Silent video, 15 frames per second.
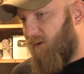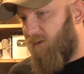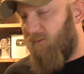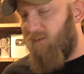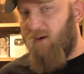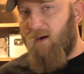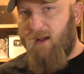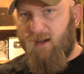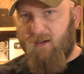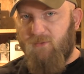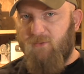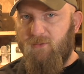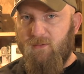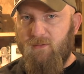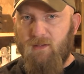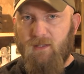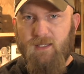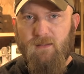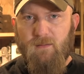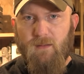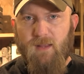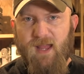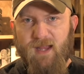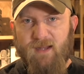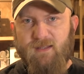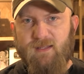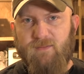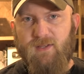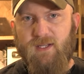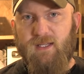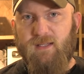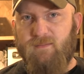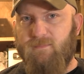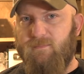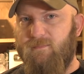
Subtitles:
for extra legal activity.